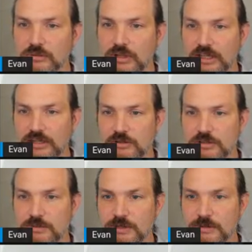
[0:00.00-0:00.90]
Well, I can
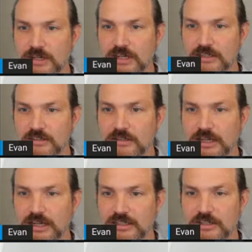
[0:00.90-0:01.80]
always spin up a kind
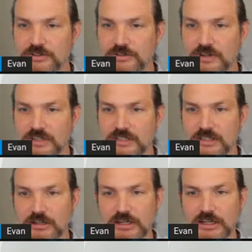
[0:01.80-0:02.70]
kind cluster if
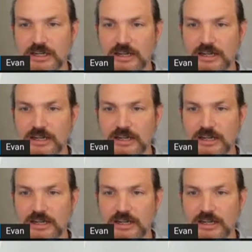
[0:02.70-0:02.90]
necessary.